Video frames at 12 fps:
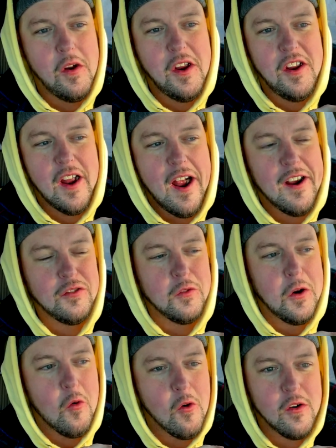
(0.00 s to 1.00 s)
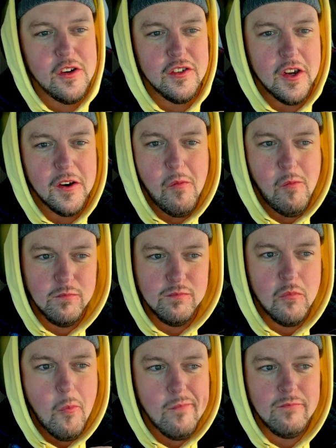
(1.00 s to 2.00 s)
he asked when I ordered, he's like,
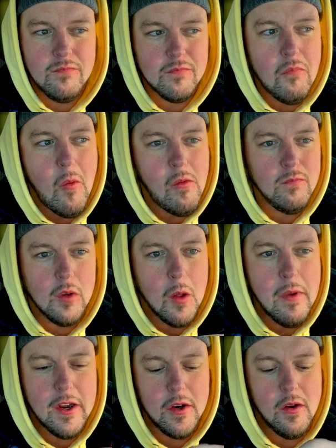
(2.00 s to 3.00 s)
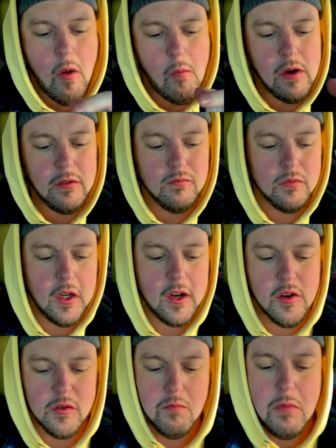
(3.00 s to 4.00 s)
I'll make it, make, like I
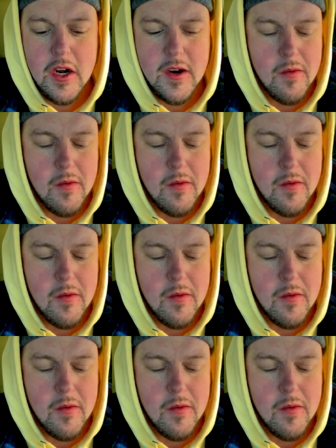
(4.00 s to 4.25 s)
was medium,